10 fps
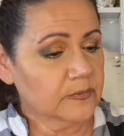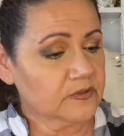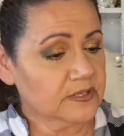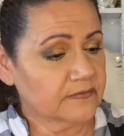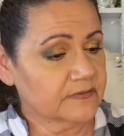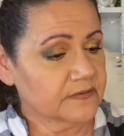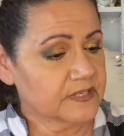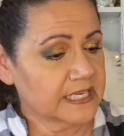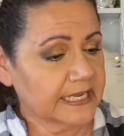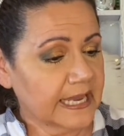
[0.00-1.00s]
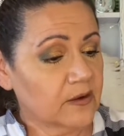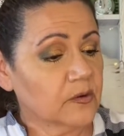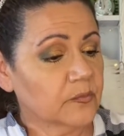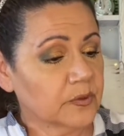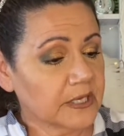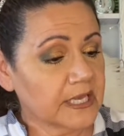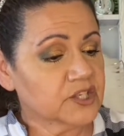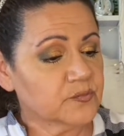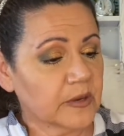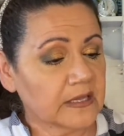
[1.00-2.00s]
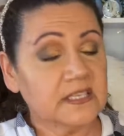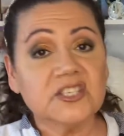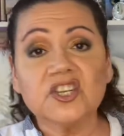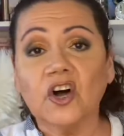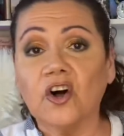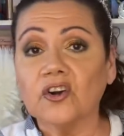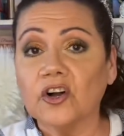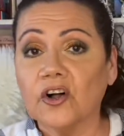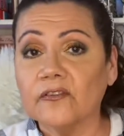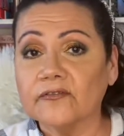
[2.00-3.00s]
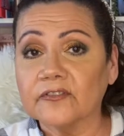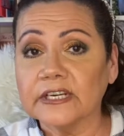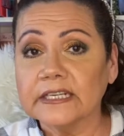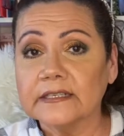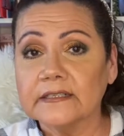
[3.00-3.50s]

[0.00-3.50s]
There's a 15 count pH balanced, alcohol free.